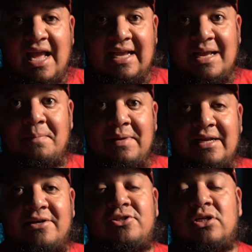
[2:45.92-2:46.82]
and get
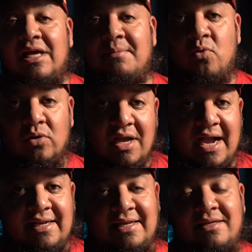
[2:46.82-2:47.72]
bigger to let more
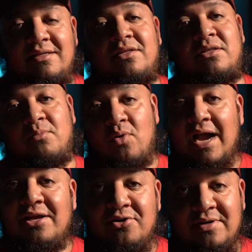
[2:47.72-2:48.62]
light in. The
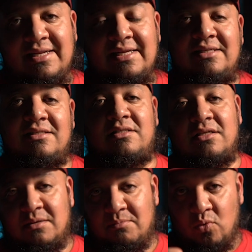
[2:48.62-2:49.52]
brighter it is,
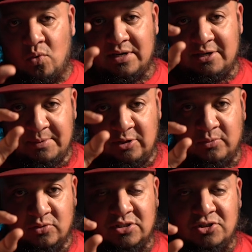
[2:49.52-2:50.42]
the more your
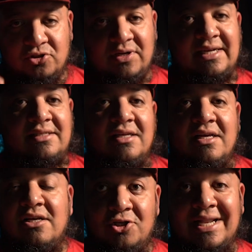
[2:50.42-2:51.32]
pupils constrict
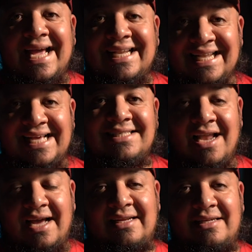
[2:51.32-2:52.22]
to let less
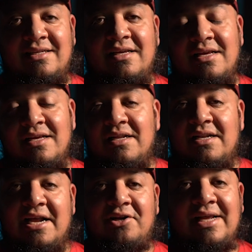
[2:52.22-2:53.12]
light in.
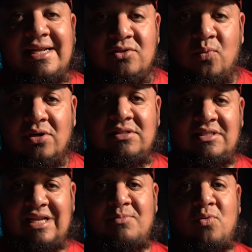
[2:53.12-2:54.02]
Now, your lens works the
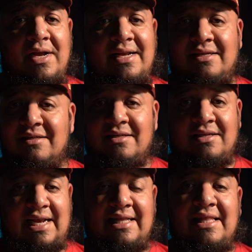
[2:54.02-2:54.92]
same way
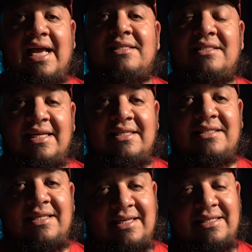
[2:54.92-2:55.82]
in that
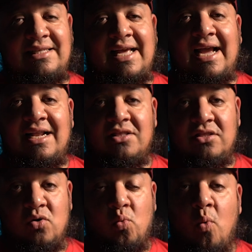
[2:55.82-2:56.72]
sense, in that
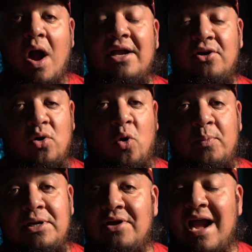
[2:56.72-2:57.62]
the wider
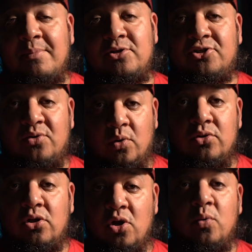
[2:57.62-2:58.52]
open your aperture or
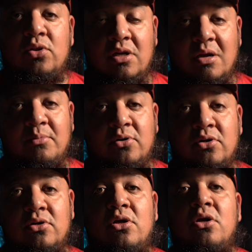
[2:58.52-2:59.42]
the lower the number,